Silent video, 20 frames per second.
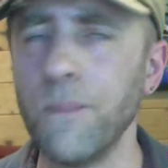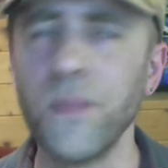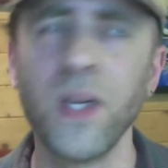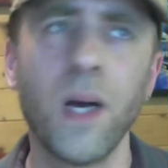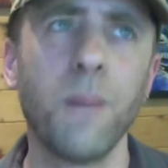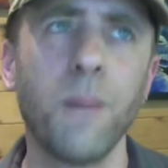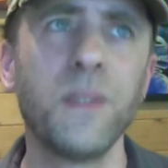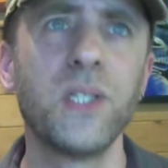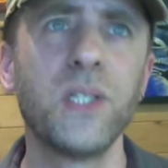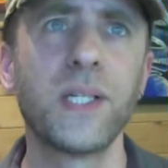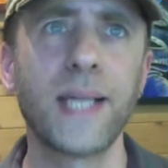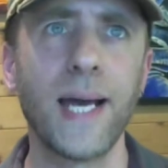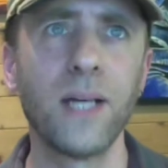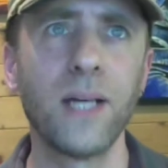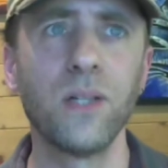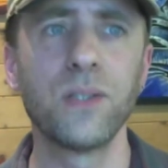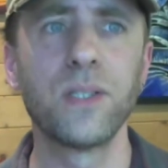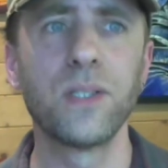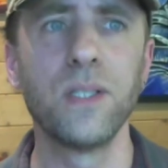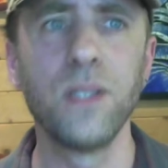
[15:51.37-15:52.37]
I mean, you
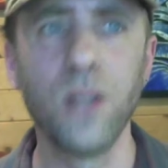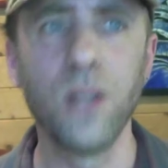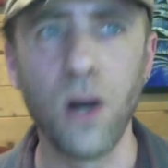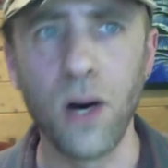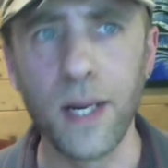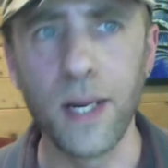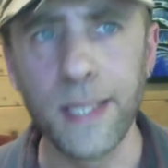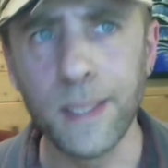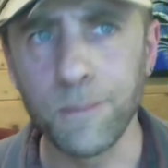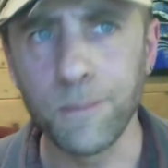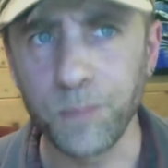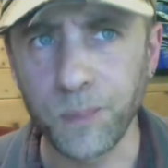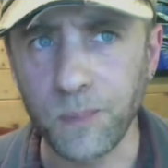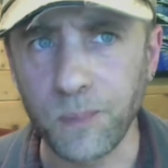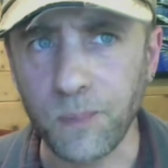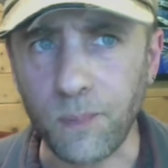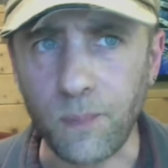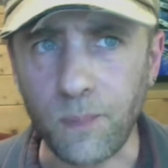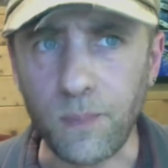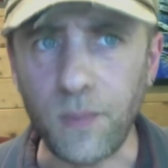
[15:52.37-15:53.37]
cannot deny
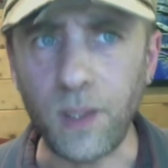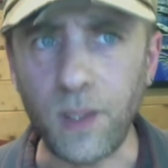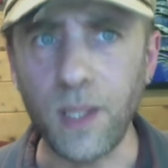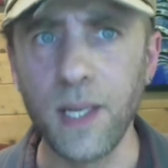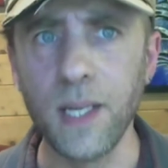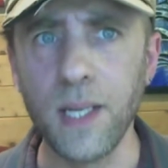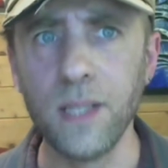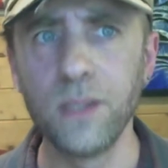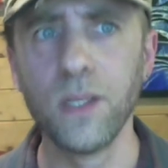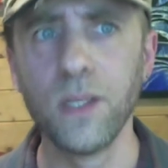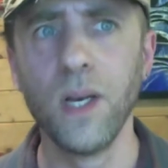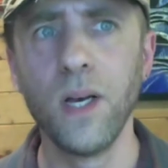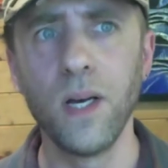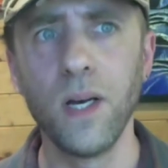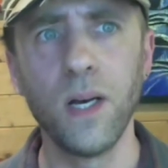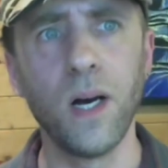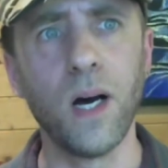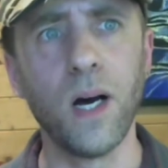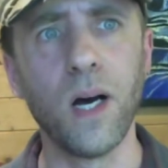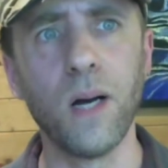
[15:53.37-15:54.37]
his
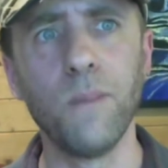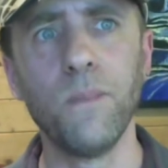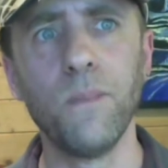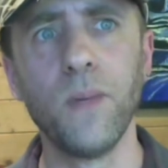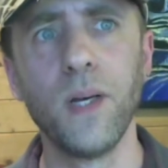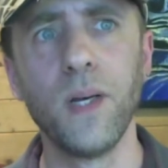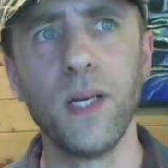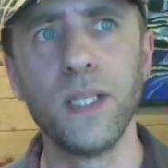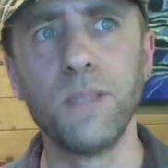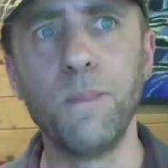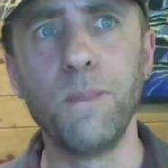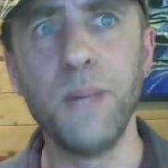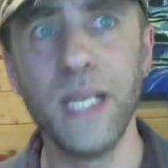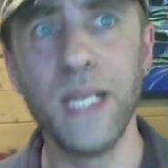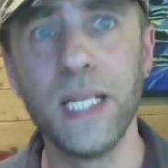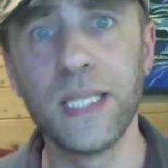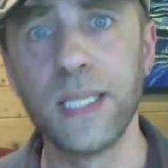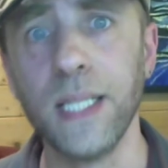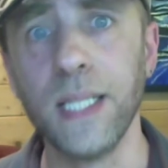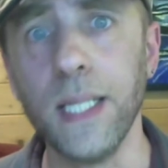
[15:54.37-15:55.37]

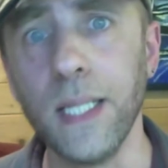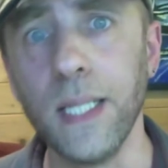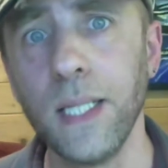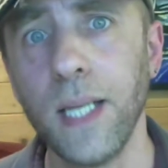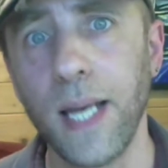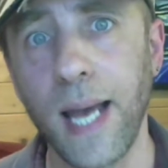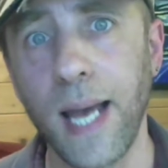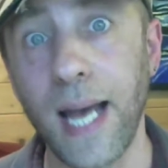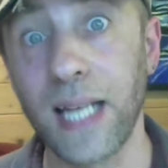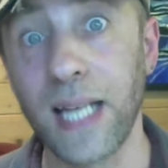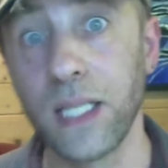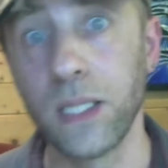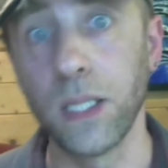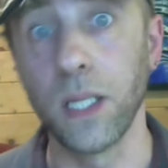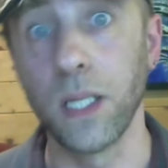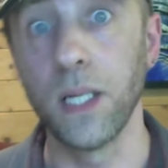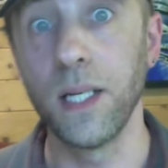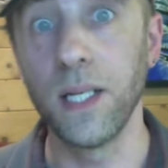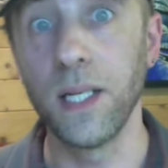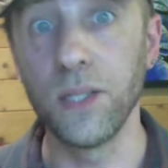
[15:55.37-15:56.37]
ability at
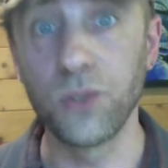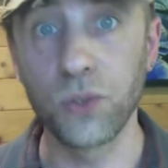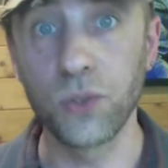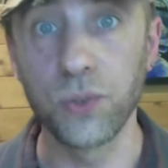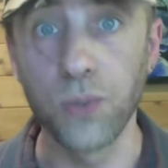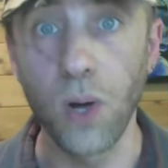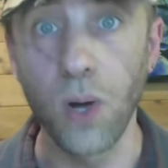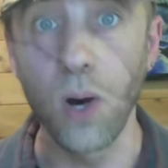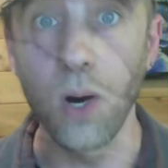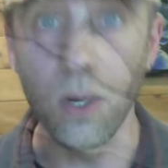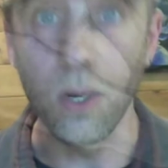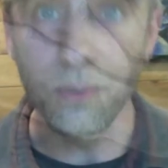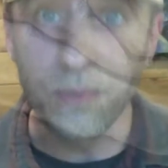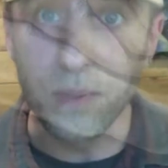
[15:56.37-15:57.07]
his craft